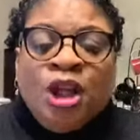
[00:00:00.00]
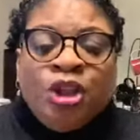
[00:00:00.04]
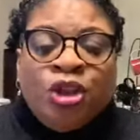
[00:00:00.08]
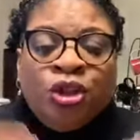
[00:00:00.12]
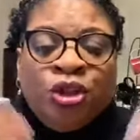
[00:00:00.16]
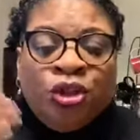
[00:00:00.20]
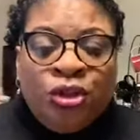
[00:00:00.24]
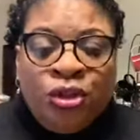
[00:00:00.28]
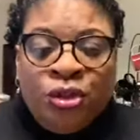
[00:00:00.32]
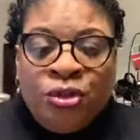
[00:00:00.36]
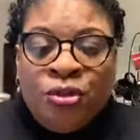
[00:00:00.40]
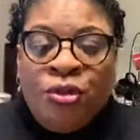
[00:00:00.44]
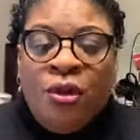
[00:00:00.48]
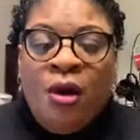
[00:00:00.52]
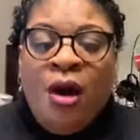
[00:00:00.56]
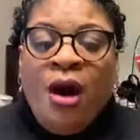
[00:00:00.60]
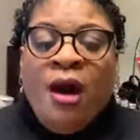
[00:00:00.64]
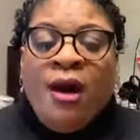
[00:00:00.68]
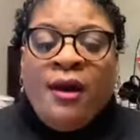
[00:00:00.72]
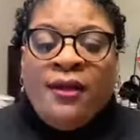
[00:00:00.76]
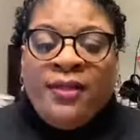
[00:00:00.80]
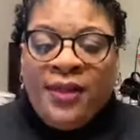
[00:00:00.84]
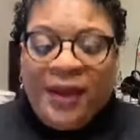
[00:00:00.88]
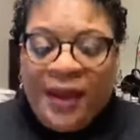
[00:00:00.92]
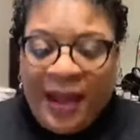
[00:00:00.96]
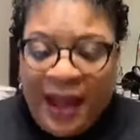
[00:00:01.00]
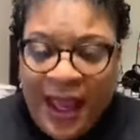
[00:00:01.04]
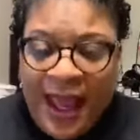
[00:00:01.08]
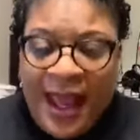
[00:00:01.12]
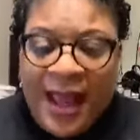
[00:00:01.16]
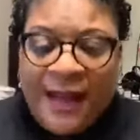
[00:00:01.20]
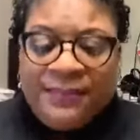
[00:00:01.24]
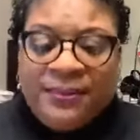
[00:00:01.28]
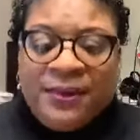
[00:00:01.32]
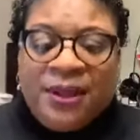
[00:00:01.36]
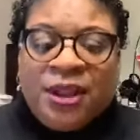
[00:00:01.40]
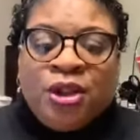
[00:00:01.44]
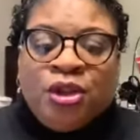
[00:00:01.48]
You are the
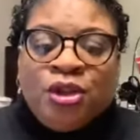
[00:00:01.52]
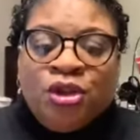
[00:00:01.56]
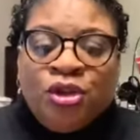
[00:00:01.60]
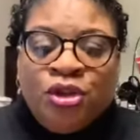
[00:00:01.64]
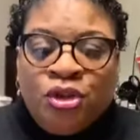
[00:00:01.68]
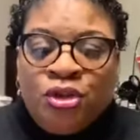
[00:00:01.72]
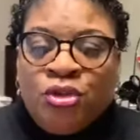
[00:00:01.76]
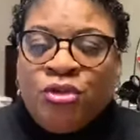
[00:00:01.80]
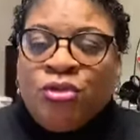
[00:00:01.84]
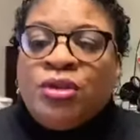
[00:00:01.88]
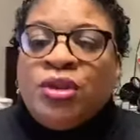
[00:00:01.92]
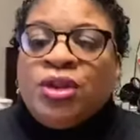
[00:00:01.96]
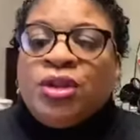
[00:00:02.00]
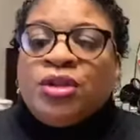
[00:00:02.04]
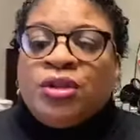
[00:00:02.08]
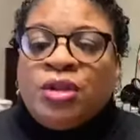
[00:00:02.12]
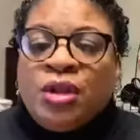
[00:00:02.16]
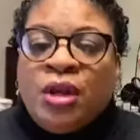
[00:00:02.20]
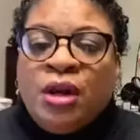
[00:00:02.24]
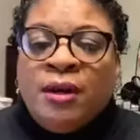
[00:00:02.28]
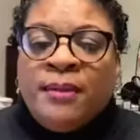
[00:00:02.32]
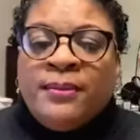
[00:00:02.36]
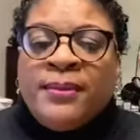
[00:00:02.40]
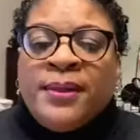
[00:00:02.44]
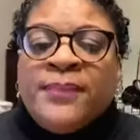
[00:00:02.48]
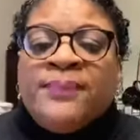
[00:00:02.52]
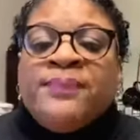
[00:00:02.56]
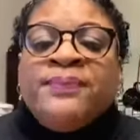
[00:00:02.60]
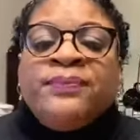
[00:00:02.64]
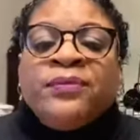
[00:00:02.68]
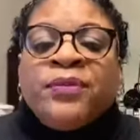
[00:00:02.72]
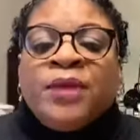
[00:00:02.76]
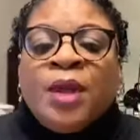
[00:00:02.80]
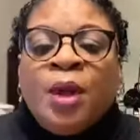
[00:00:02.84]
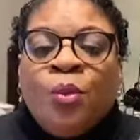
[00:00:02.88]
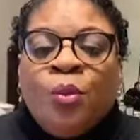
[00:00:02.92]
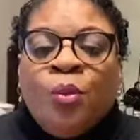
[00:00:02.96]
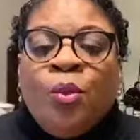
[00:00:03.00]
captain. You determine
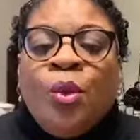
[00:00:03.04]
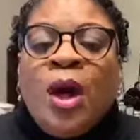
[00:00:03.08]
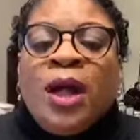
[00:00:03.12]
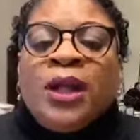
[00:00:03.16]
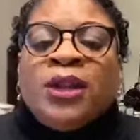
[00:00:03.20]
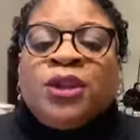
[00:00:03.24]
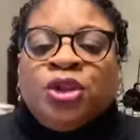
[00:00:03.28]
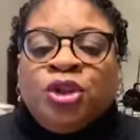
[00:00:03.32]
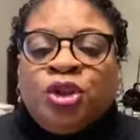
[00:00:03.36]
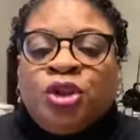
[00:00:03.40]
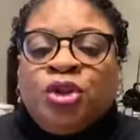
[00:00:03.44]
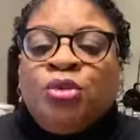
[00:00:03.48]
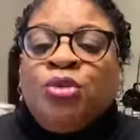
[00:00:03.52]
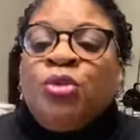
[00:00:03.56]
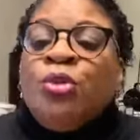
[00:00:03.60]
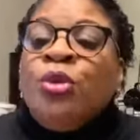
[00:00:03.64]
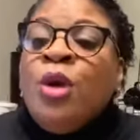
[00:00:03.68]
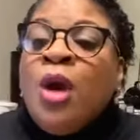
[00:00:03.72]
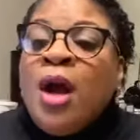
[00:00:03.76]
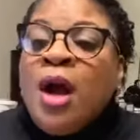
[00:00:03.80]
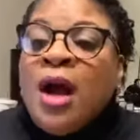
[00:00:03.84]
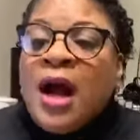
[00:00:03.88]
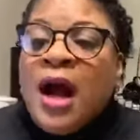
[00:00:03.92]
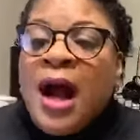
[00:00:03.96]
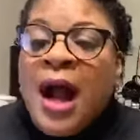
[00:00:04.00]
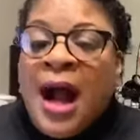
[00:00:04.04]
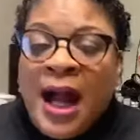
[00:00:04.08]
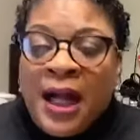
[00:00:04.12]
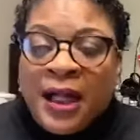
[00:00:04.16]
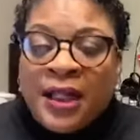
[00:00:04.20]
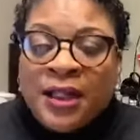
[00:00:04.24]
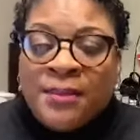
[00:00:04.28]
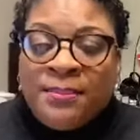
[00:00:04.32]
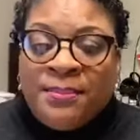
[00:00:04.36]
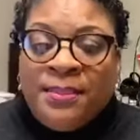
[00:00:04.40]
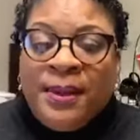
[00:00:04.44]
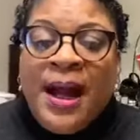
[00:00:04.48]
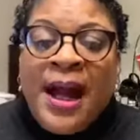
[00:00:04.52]
what you
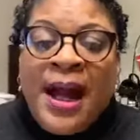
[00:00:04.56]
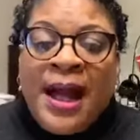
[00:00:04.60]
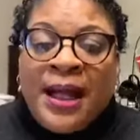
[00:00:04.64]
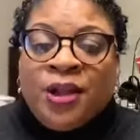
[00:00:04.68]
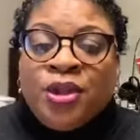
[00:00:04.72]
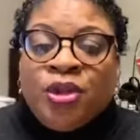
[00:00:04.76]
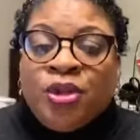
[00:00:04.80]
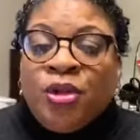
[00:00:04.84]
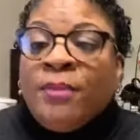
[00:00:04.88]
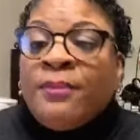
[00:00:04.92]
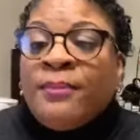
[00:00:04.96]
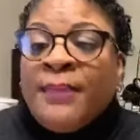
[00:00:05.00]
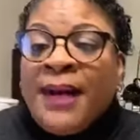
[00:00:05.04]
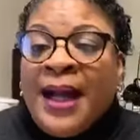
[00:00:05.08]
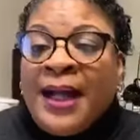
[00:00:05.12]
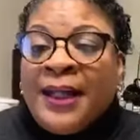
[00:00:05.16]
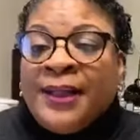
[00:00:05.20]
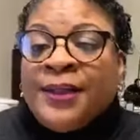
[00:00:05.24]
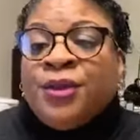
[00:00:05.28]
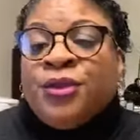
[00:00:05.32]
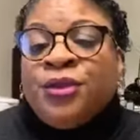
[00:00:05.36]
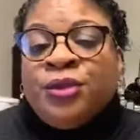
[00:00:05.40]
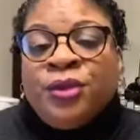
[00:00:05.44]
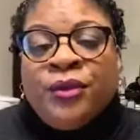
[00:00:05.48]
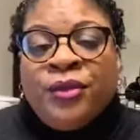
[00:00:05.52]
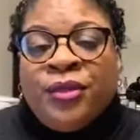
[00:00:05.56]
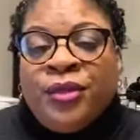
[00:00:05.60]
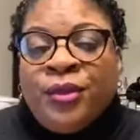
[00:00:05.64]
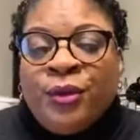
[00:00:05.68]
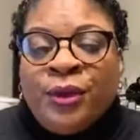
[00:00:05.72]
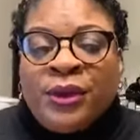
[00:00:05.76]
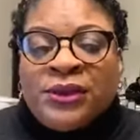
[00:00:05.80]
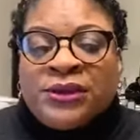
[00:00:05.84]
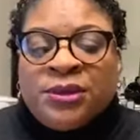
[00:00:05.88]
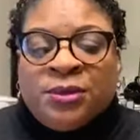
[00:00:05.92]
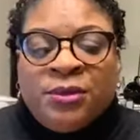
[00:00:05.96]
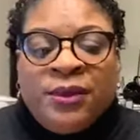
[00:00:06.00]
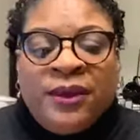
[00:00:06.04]
occupy your mind and your
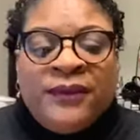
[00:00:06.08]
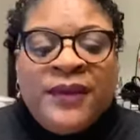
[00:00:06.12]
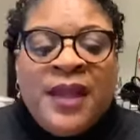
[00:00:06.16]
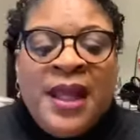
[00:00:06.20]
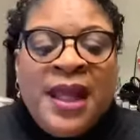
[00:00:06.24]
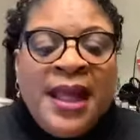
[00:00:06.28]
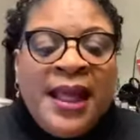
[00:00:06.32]
thoughts with.